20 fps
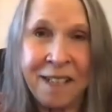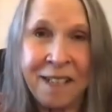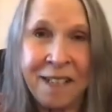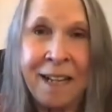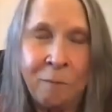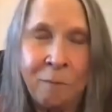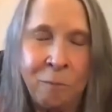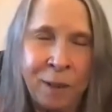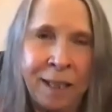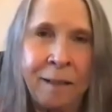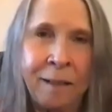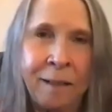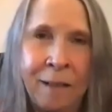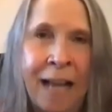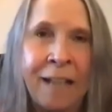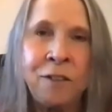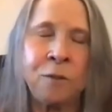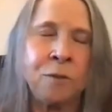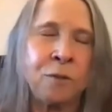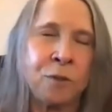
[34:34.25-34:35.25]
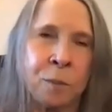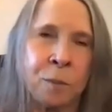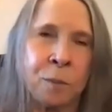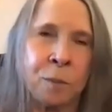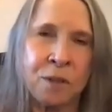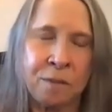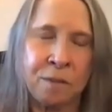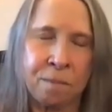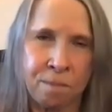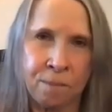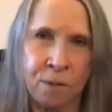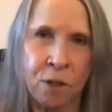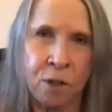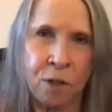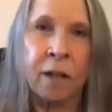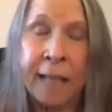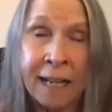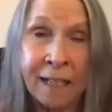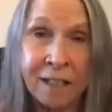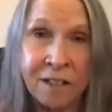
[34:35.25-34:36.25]
And when I do groups
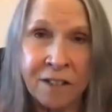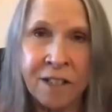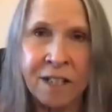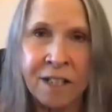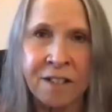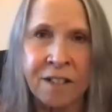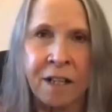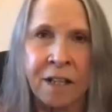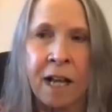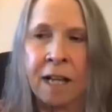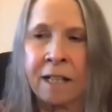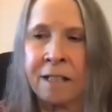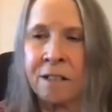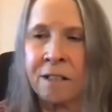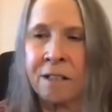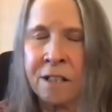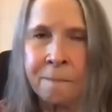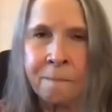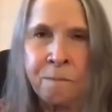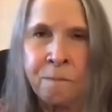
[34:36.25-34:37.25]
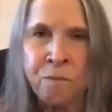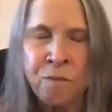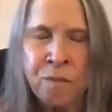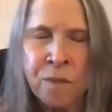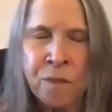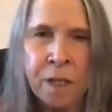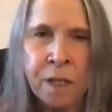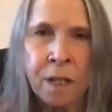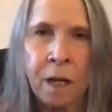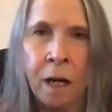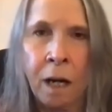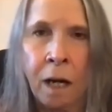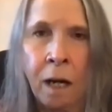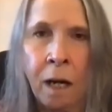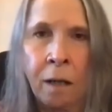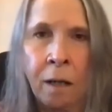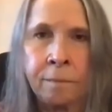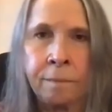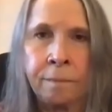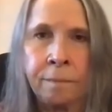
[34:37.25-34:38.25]
called honesty salons,
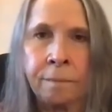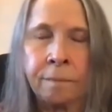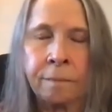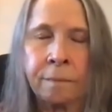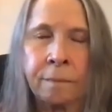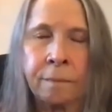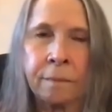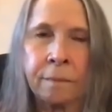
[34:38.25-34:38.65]
um,